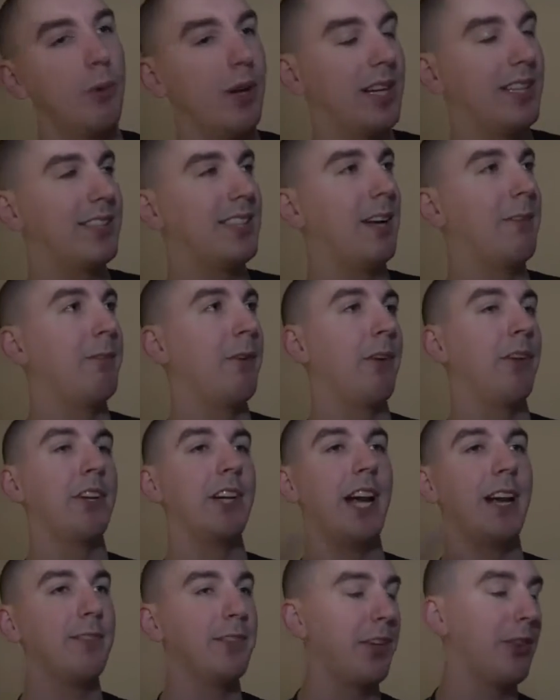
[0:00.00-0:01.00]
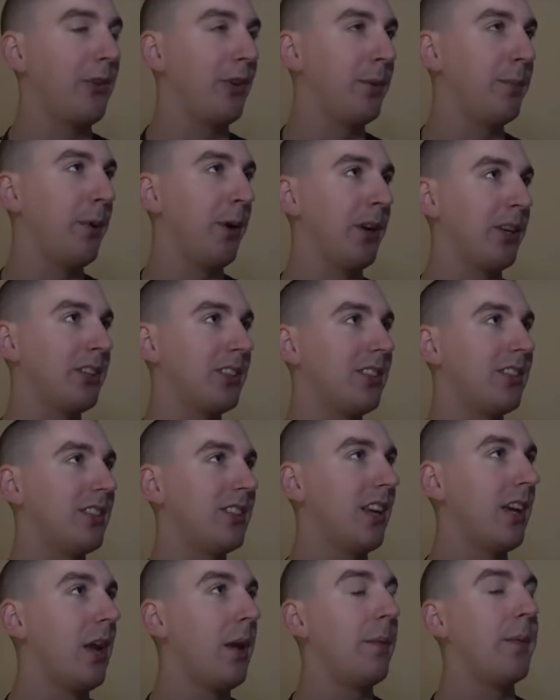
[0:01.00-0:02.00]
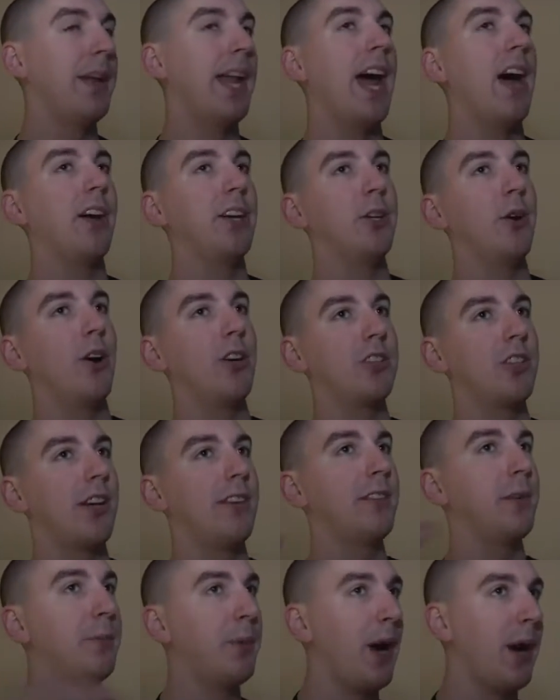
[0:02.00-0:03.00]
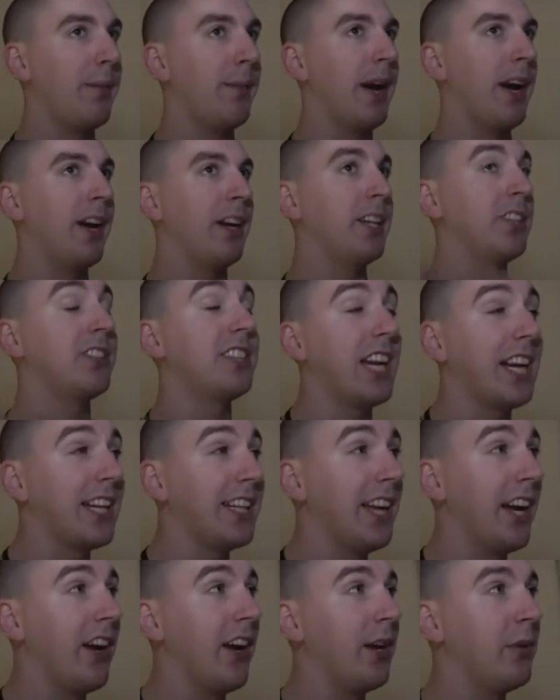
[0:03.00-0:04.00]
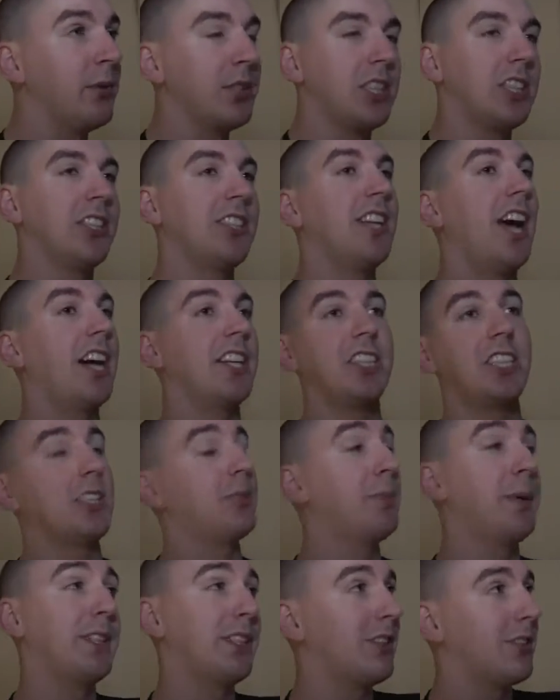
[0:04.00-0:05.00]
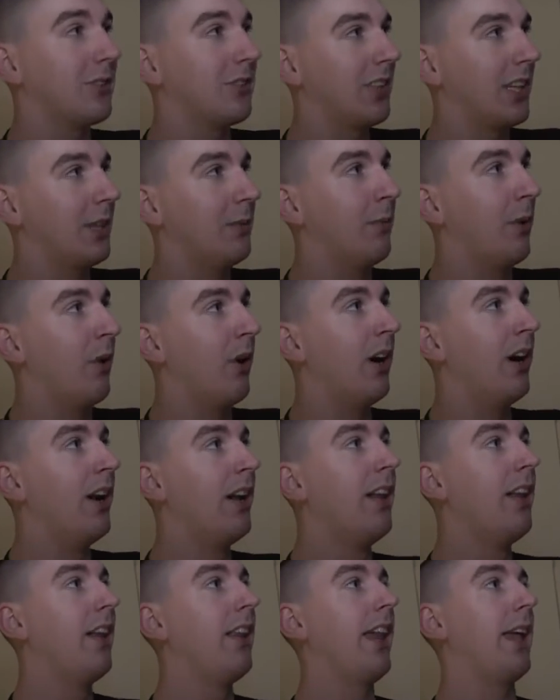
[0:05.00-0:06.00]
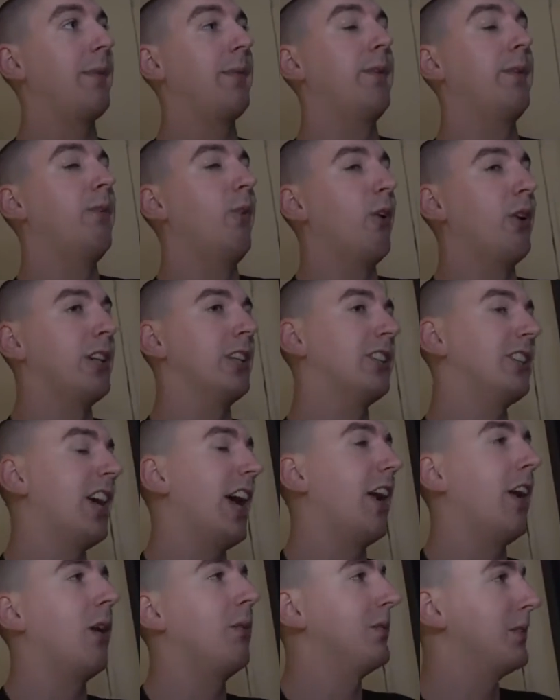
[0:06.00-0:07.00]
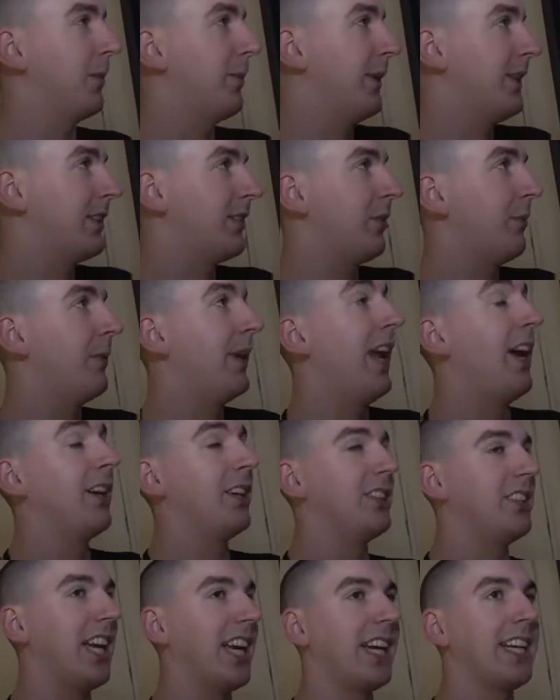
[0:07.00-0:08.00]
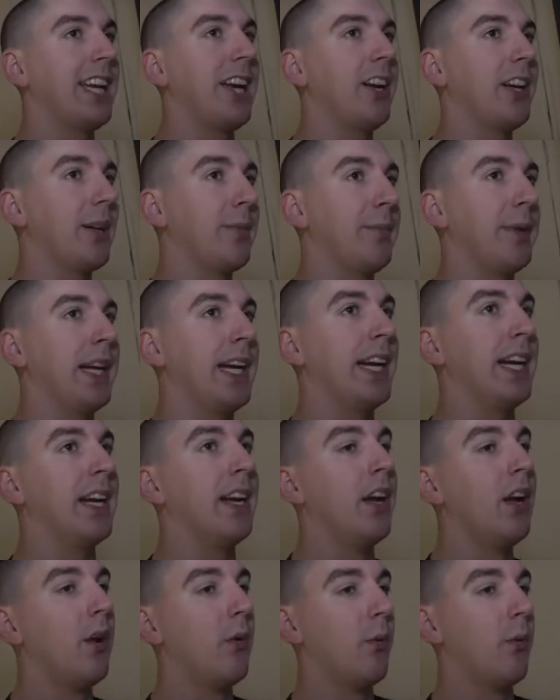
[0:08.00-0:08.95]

went a step further. You have your 3 perks, but now you also have your primary, your secondary, which is not just pistols anymore. Like before, your sidearm was a pistol, but now your secondary can be